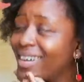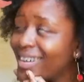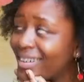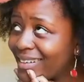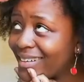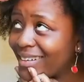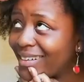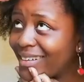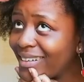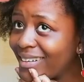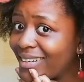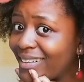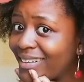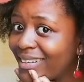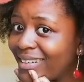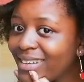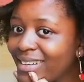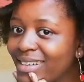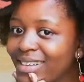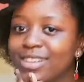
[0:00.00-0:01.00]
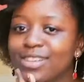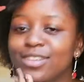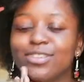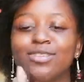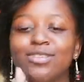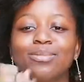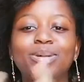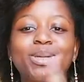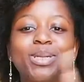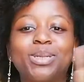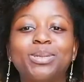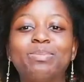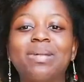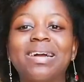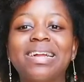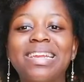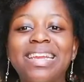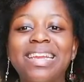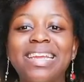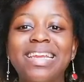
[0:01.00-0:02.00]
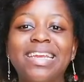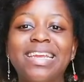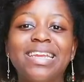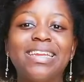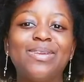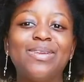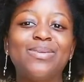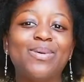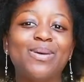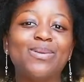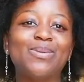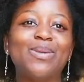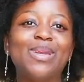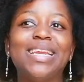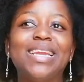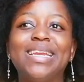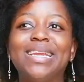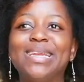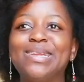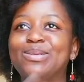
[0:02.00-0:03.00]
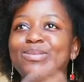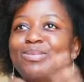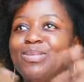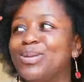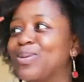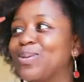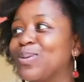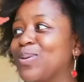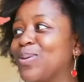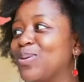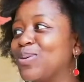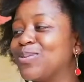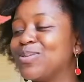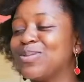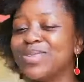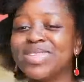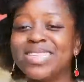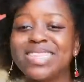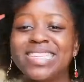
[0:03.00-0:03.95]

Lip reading: oh, so much money, do I really need to be doing all of this?